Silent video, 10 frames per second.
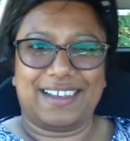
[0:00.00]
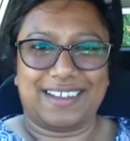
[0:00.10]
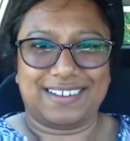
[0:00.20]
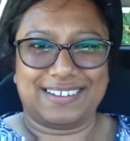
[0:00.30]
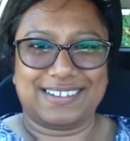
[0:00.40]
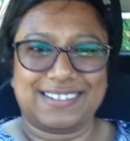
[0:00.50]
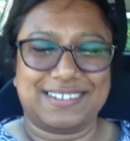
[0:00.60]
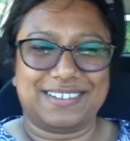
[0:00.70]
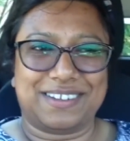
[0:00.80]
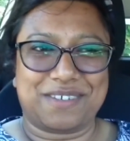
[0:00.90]
and,
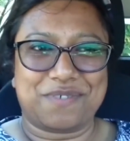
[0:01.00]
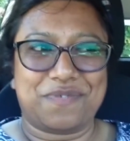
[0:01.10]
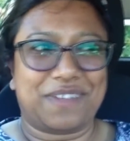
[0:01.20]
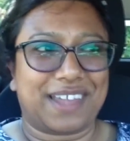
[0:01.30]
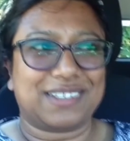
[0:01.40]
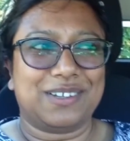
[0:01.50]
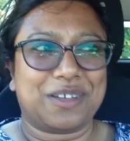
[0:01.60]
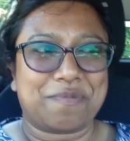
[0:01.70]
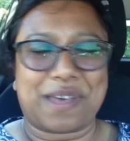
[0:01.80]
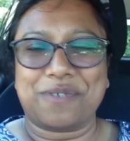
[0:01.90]
you know, reflect,
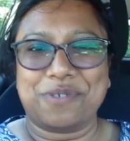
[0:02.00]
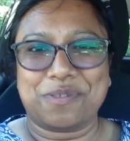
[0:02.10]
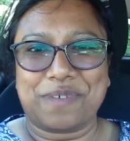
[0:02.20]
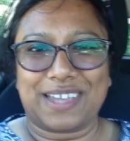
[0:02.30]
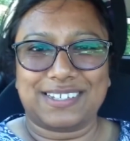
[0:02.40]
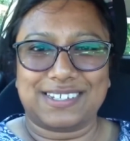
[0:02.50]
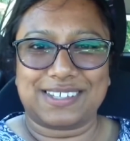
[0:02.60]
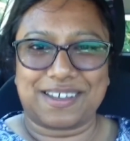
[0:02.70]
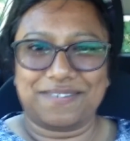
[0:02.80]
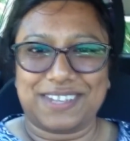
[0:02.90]
look at back all the pictures
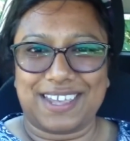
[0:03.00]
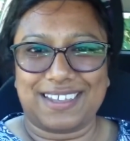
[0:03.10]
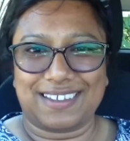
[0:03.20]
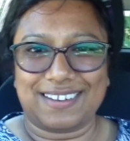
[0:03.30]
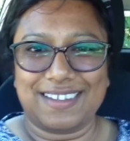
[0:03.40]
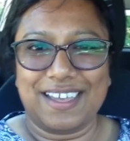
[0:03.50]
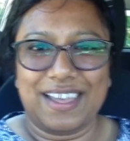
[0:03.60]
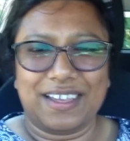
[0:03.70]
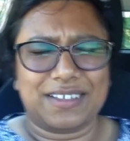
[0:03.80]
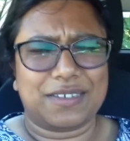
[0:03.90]
that I've taken.
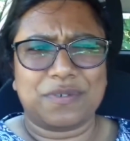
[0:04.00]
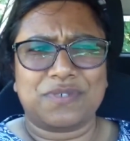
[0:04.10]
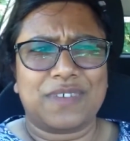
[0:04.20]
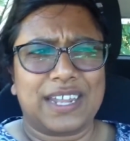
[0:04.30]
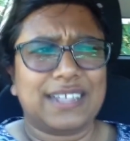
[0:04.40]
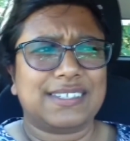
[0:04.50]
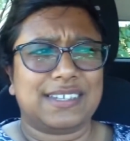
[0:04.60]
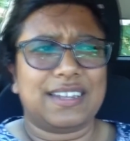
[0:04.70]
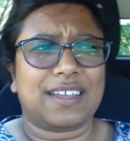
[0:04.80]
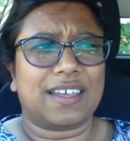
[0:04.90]
It was really
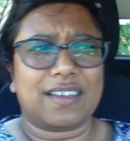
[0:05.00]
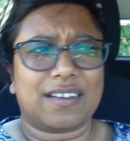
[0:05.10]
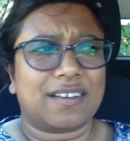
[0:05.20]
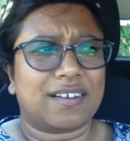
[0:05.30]
scenic.